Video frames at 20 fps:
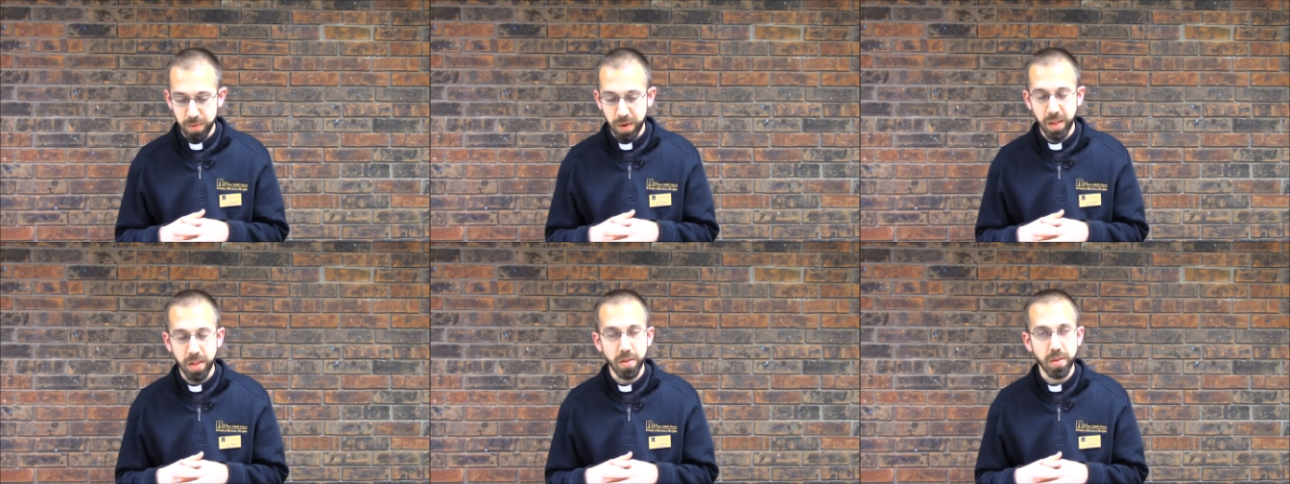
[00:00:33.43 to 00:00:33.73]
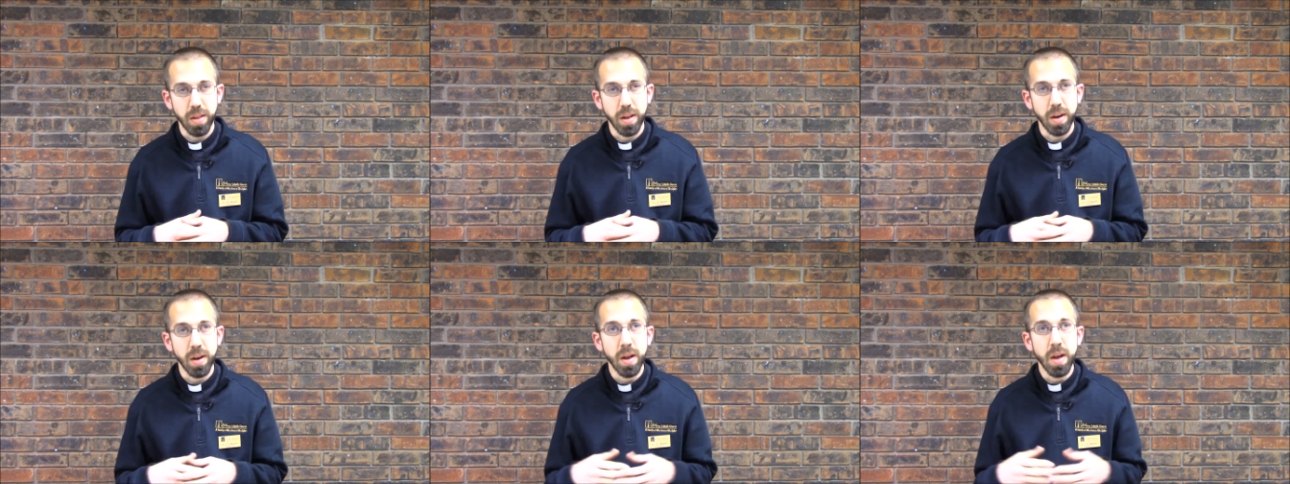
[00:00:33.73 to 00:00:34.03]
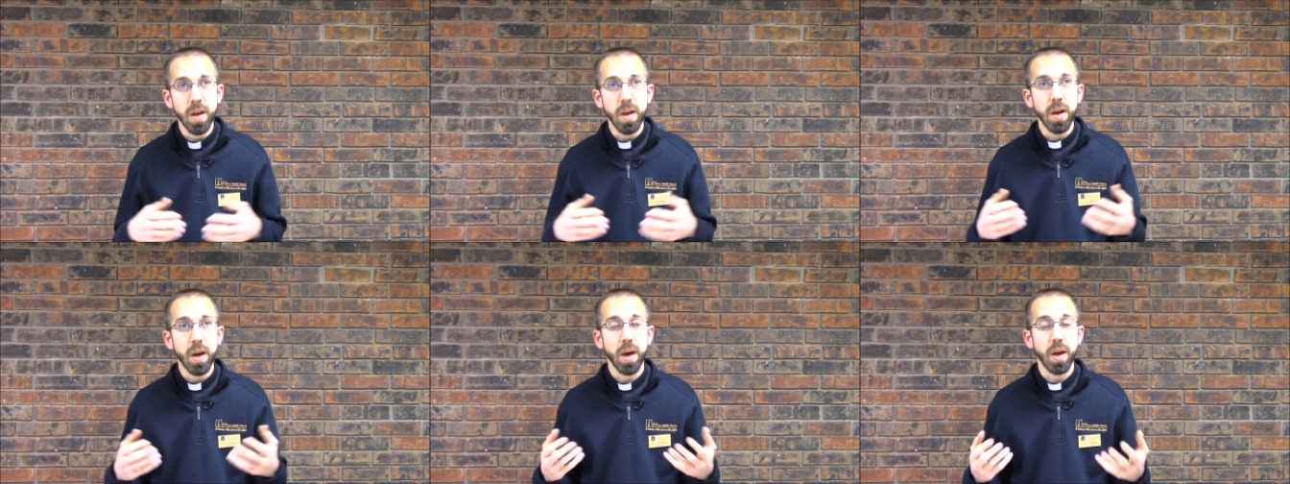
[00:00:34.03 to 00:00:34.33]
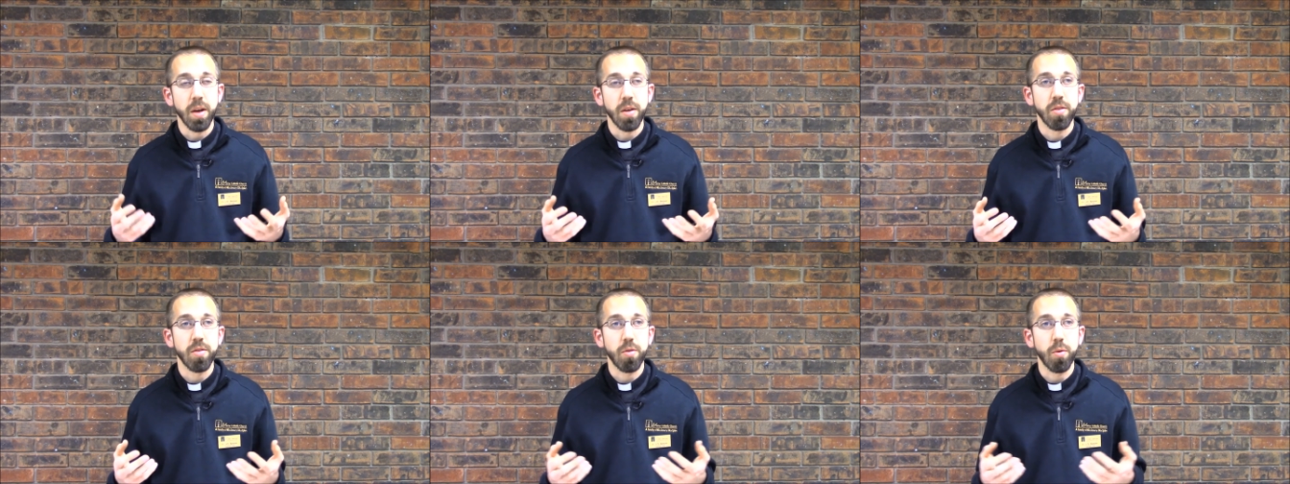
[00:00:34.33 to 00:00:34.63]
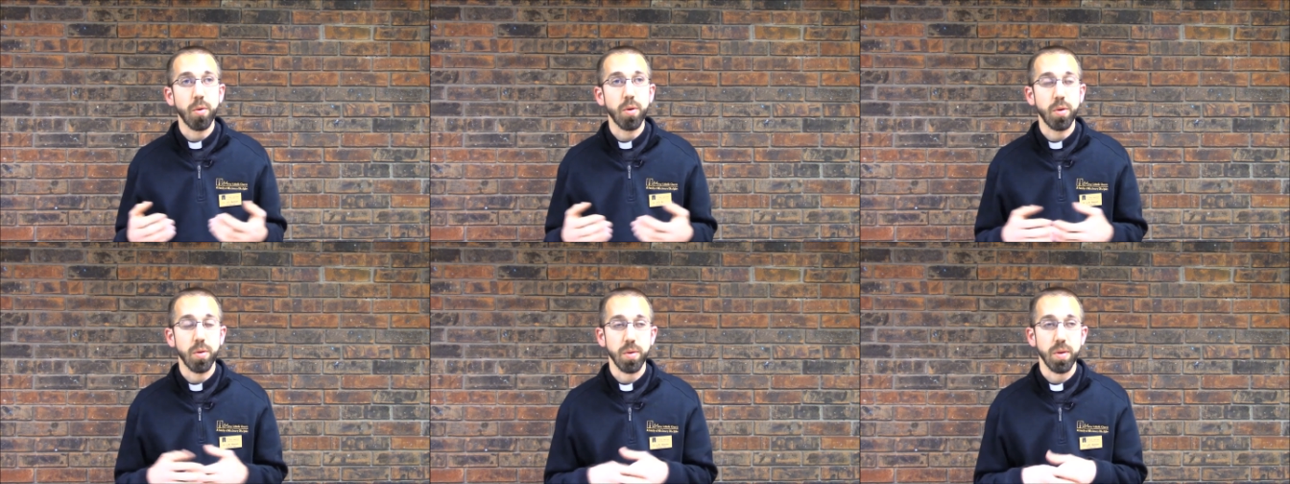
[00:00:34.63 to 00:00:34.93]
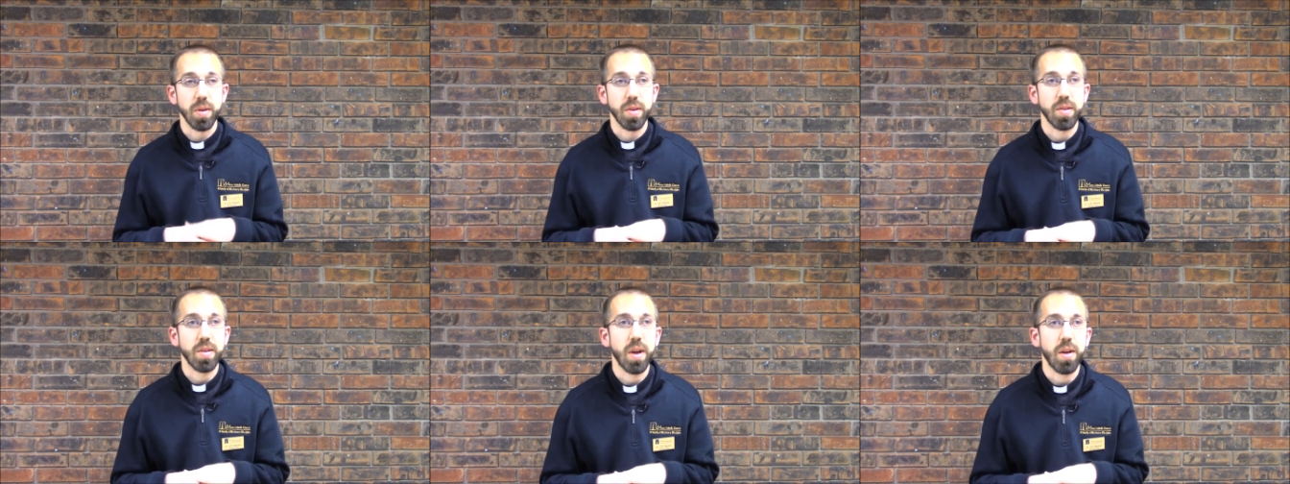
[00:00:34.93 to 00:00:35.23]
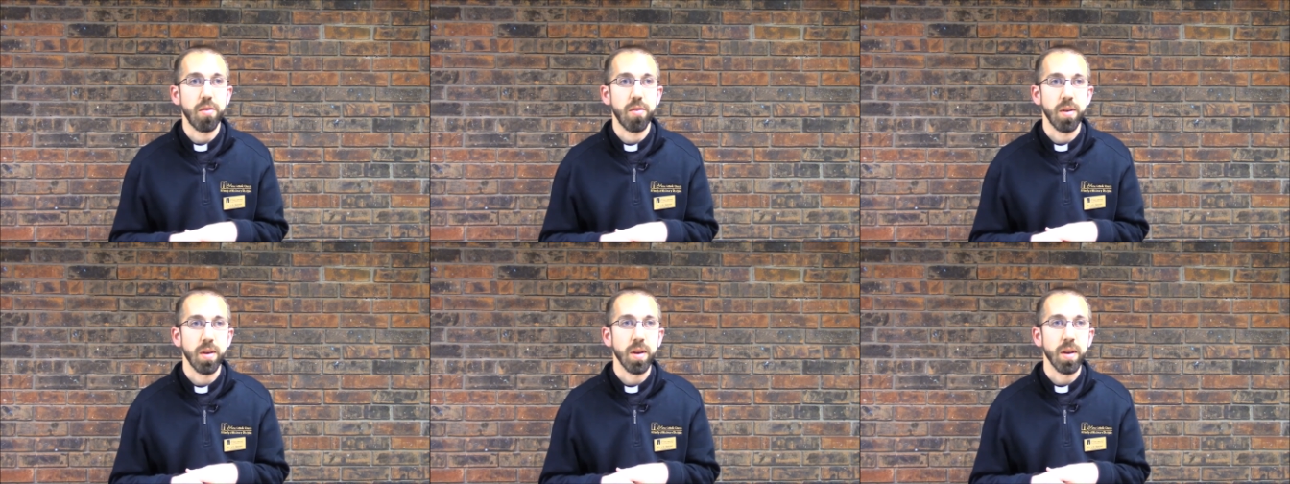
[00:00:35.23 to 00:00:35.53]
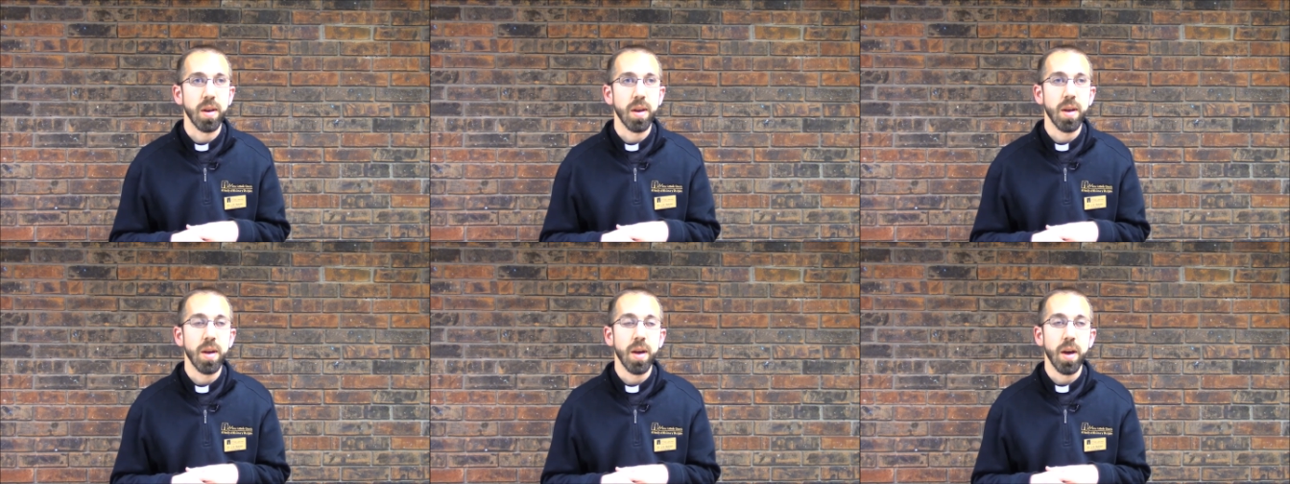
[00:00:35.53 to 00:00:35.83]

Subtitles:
rather than a historical discussion.